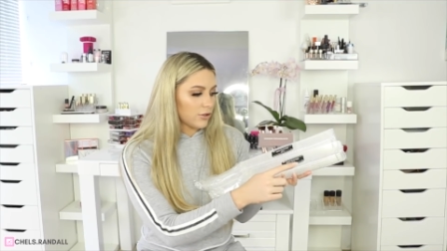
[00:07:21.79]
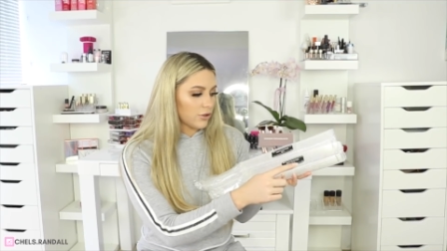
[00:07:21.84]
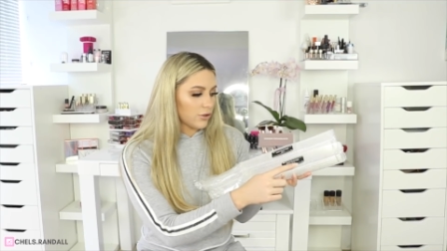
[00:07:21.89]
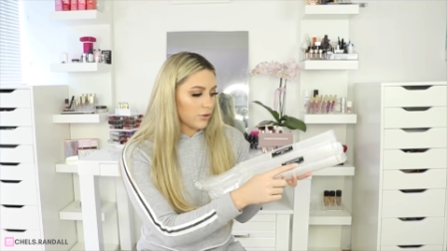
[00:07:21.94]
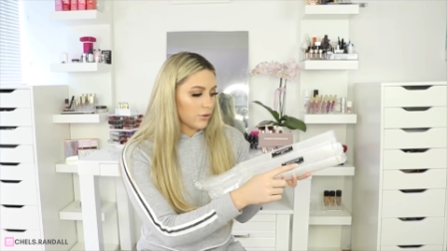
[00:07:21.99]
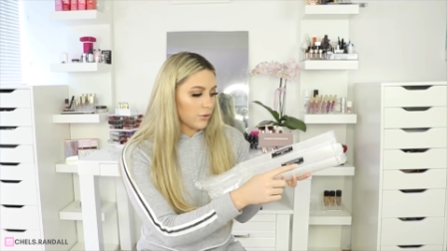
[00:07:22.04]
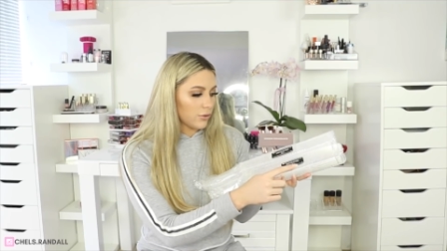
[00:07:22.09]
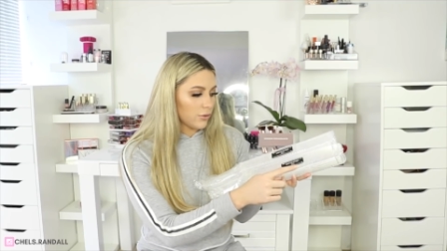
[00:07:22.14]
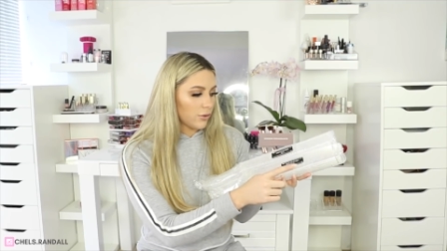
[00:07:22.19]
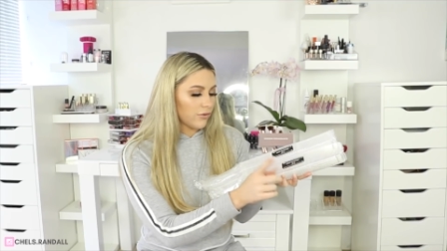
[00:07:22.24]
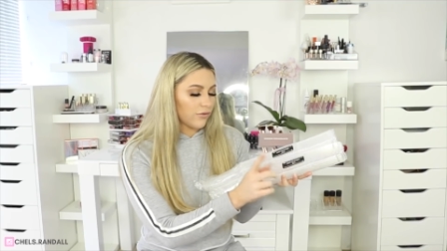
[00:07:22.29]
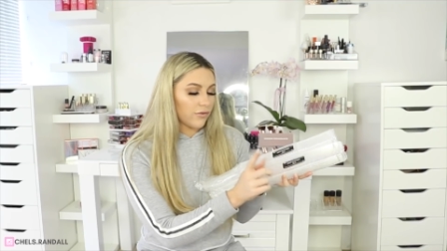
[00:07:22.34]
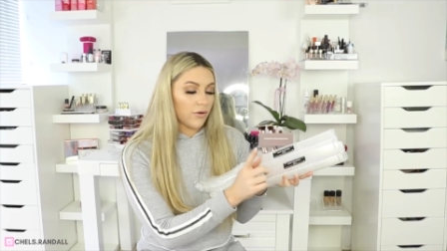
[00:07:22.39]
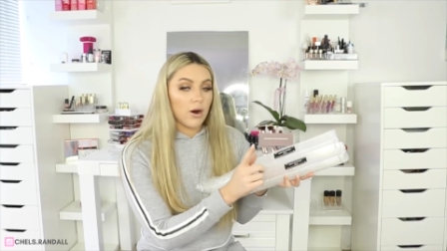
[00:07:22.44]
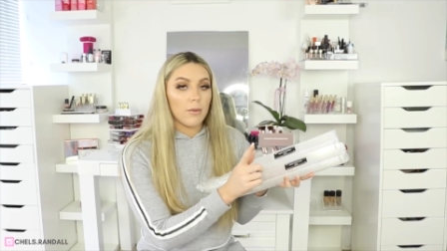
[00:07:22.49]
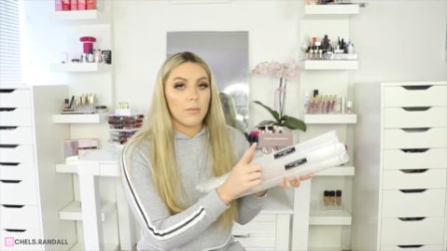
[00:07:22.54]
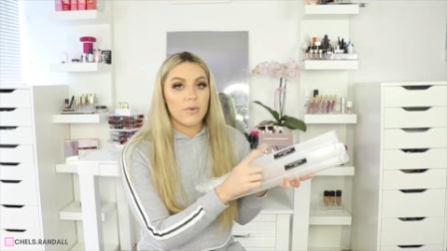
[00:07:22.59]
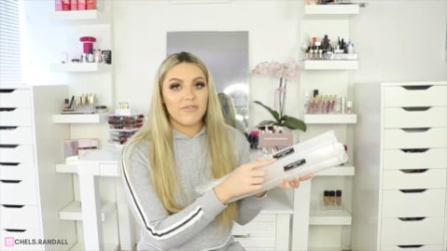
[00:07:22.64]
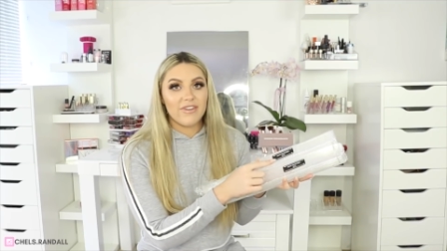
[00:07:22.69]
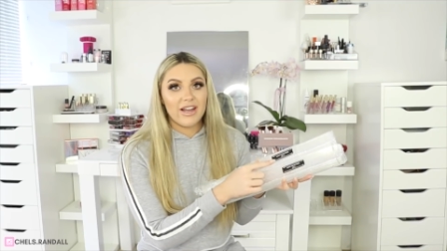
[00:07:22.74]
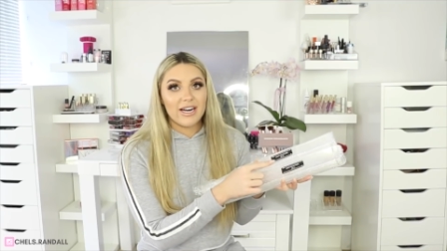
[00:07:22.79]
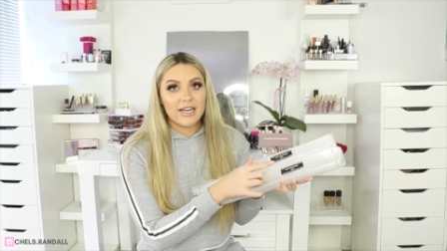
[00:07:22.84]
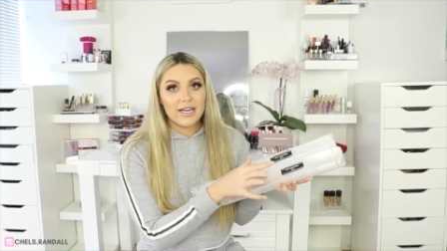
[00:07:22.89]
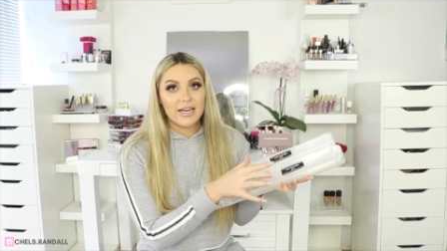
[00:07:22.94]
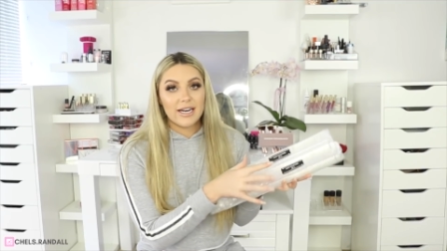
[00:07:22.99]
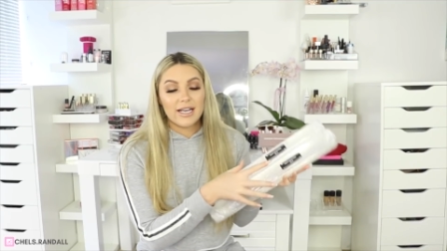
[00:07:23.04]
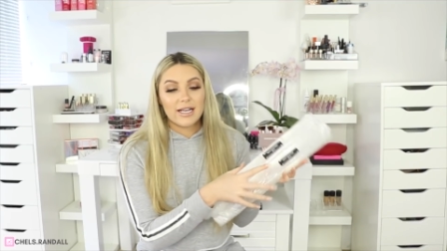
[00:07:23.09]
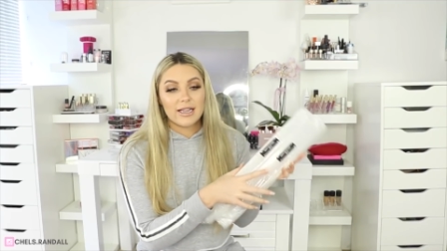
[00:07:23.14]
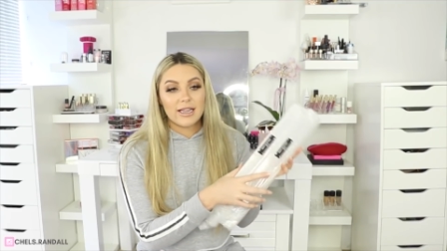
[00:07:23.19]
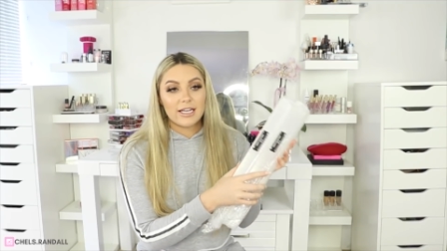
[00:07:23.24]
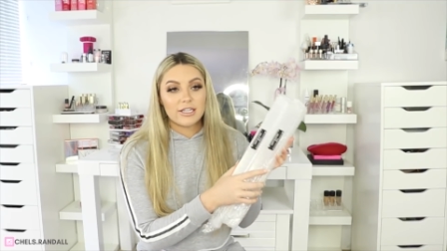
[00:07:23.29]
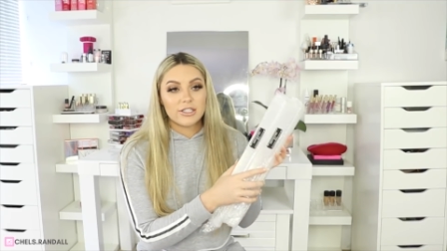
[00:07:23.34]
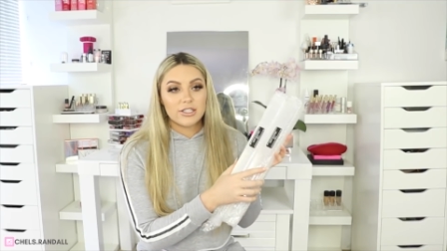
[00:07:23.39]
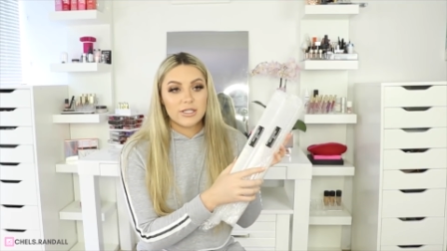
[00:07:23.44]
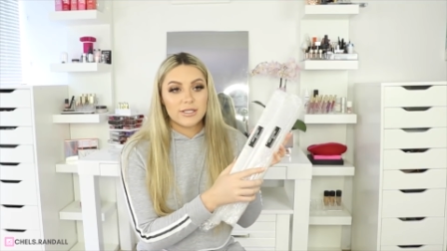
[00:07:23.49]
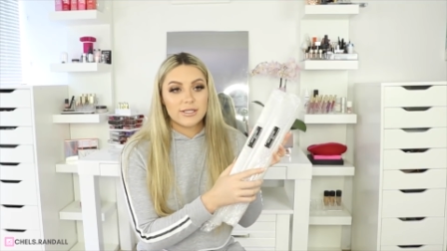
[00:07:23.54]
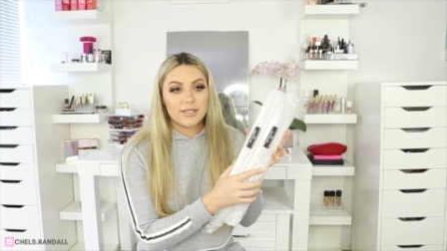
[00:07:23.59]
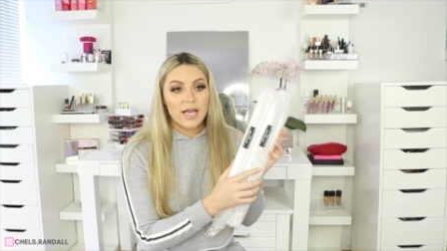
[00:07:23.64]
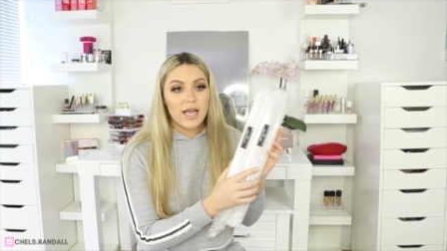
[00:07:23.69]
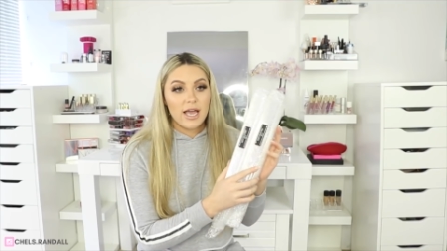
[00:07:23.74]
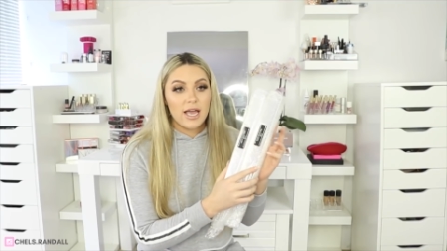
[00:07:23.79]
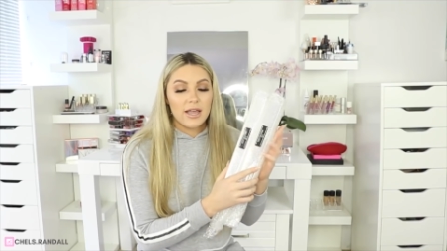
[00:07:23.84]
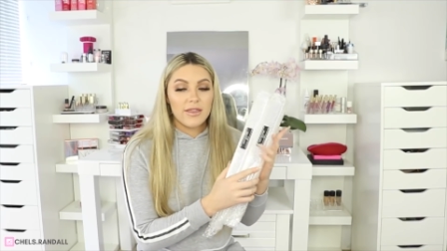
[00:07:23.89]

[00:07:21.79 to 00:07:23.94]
2 from Vanity collections.